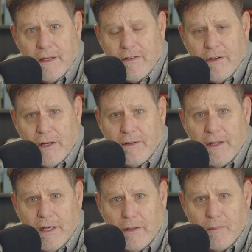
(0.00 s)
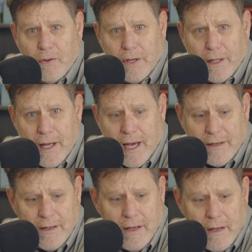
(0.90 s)
incident in putting
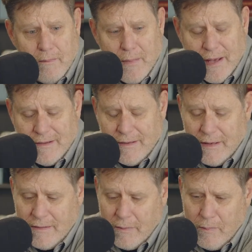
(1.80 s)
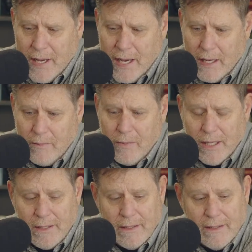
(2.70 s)
that mess to bed.
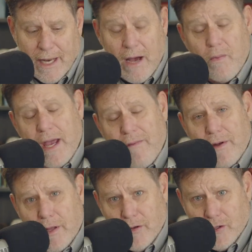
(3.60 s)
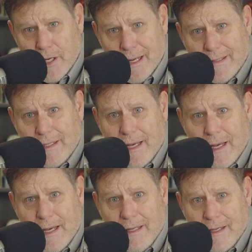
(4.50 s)
But now we have another chance
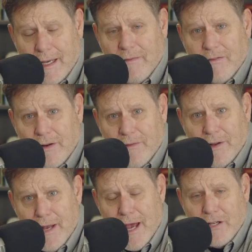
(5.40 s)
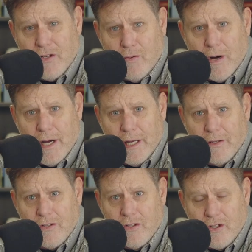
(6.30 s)
to get in front of a national
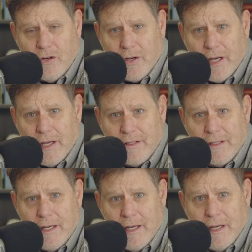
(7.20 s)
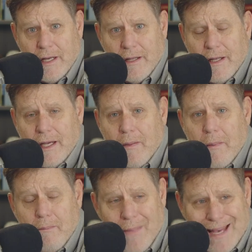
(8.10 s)
audience and showcase the
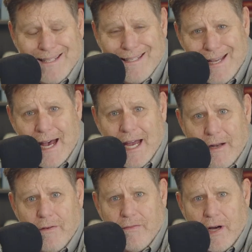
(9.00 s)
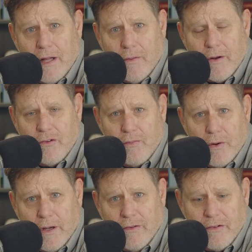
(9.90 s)
best side of Colorado
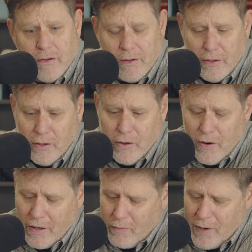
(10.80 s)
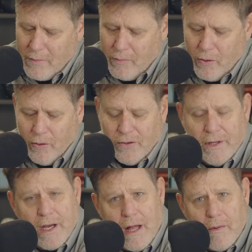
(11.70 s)
Springs. So the New York Red Bulls
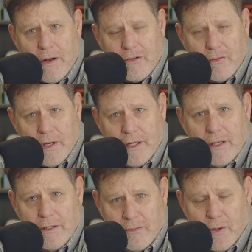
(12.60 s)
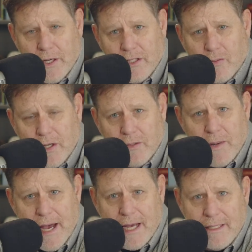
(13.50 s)
and the Colorado Springs
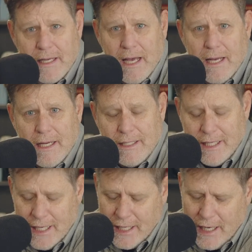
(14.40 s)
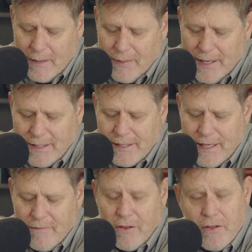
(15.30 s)
Switchbacks tee it up at
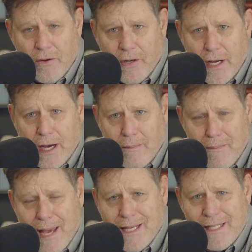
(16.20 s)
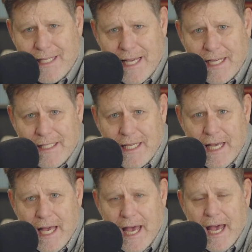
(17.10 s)
7:30 on May 6th
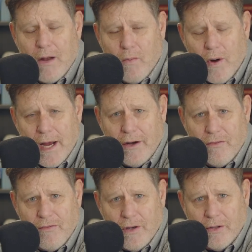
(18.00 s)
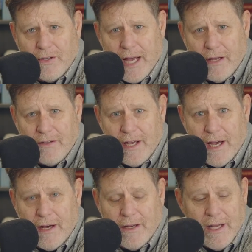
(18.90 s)
at Widener Field
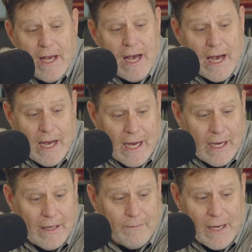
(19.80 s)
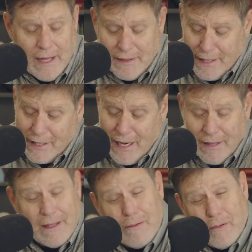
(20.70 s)
downtown. I think
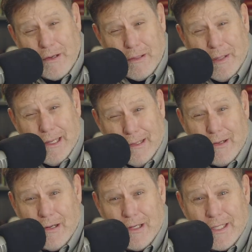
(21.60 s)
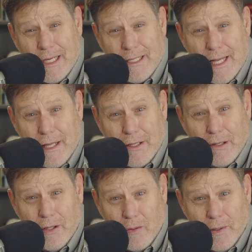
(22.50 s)
we're going to be encouraged to get down there
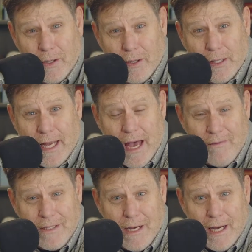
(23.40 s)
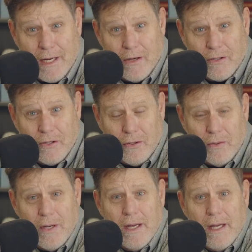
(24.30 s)
a little bit early, have a toddy or
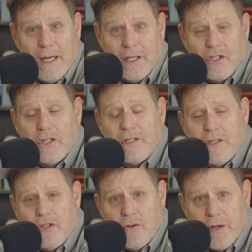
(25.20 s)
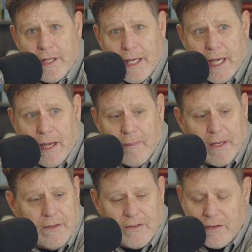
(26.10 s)
two, and just enjoy the game.
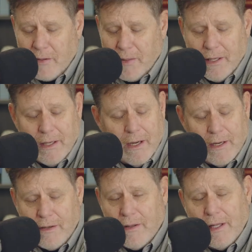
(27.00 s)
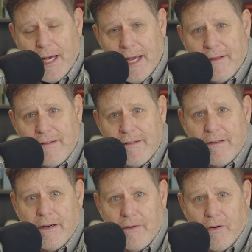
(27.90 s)
It's going to be under the lights,
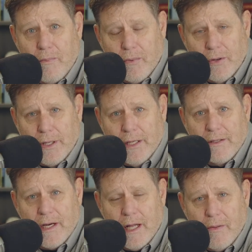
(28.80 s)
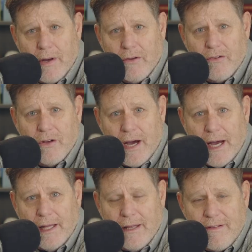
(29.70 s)
under a brilliant Colorado
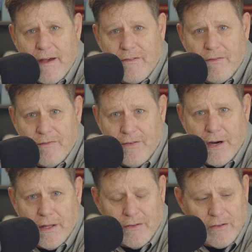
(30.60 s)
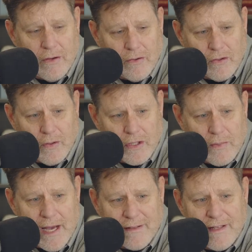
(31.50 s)
sky. Let's have some fun. So
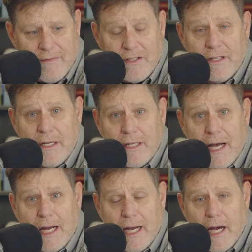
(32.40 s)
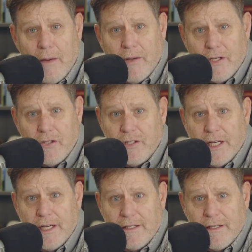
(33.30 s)
switchbacksfc.com, get your
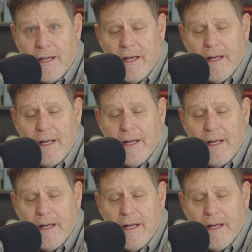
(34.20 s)
tickets.